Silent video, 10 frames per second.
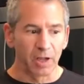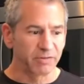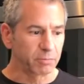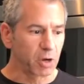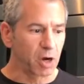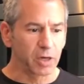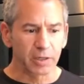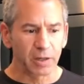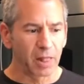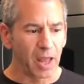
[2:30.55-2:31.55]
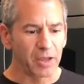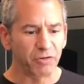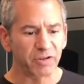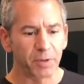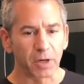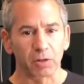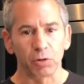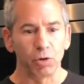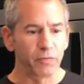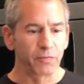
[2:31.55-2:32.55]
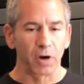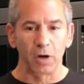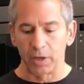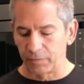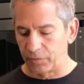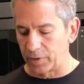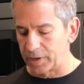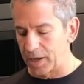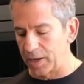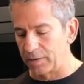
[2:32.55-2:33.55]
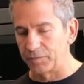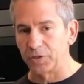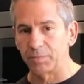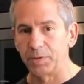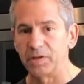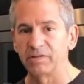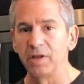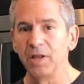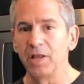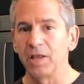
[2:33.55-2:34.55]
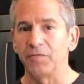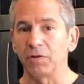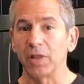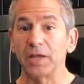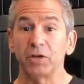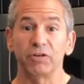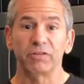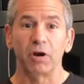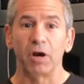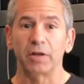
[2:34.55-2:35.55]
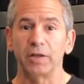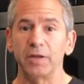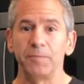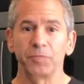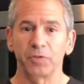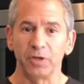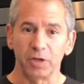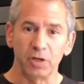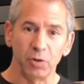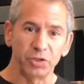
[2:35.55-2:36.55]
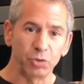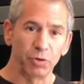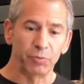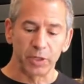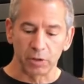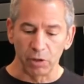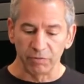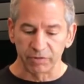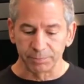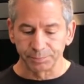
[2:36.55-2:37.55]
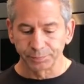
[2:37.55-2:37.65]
Some garlic. I used about a clove of garlic for a can of chickpeas. If you like yours garlicky, then you're going to go with 2 or 3 cloves.